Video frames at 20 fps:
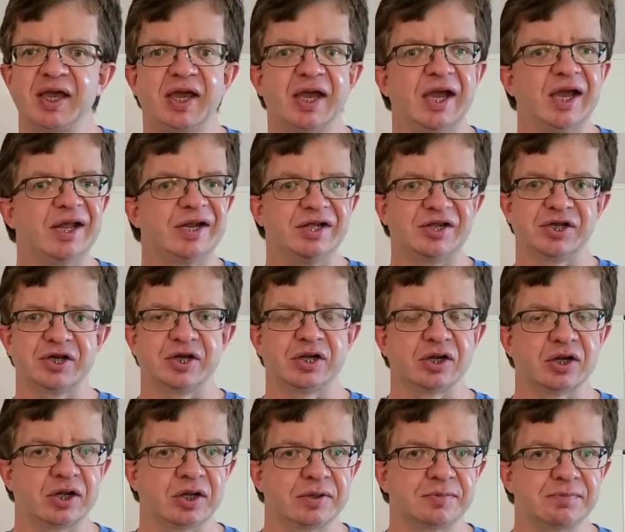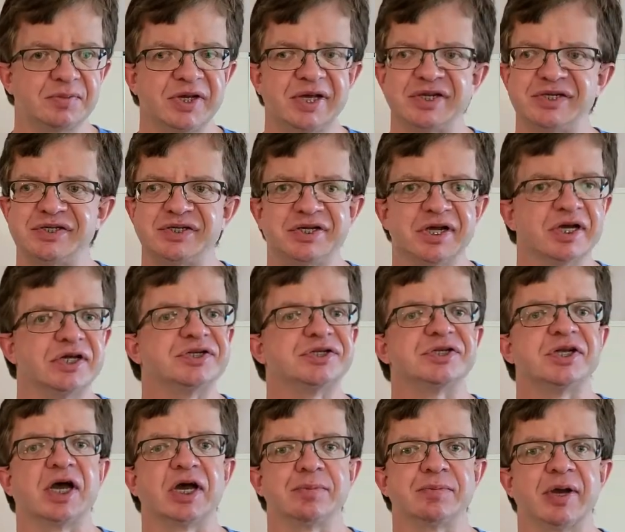Anything at all. It does
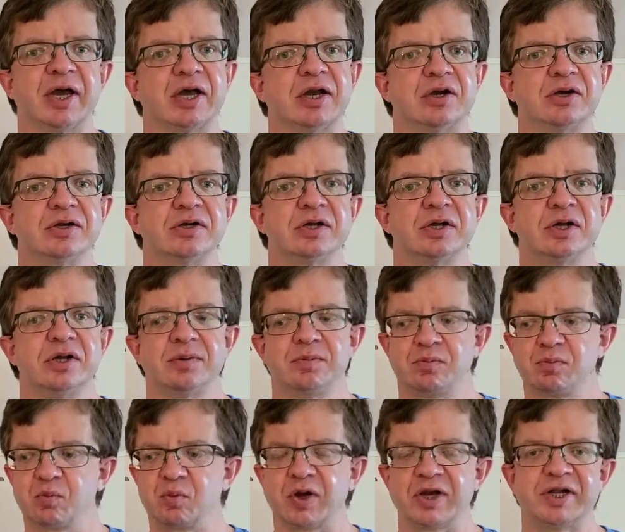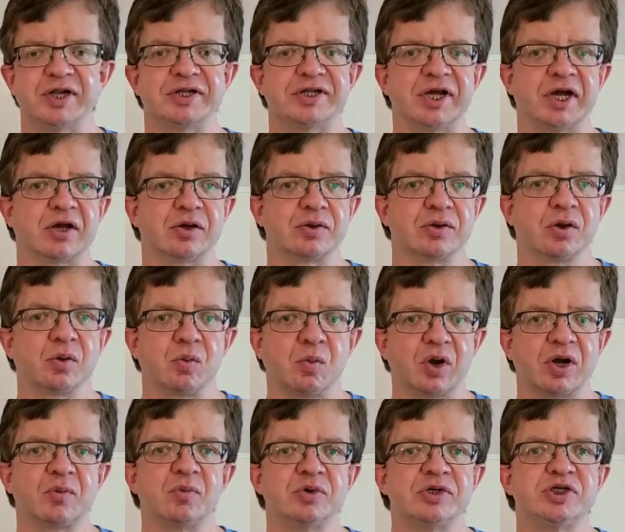not matter. Write it down.
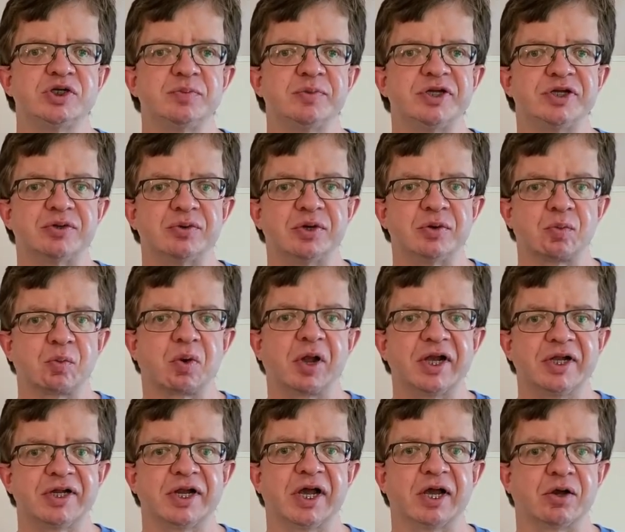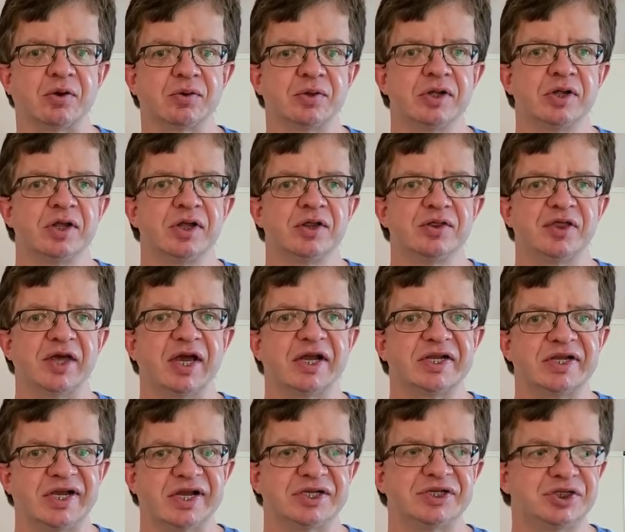What would you be doing right now
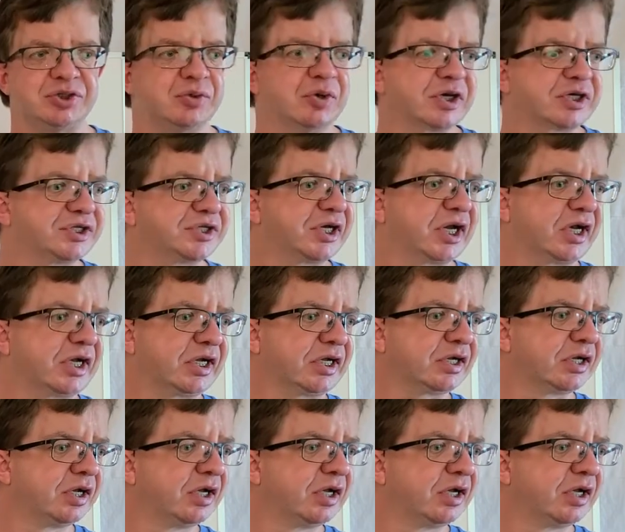that gets you excited?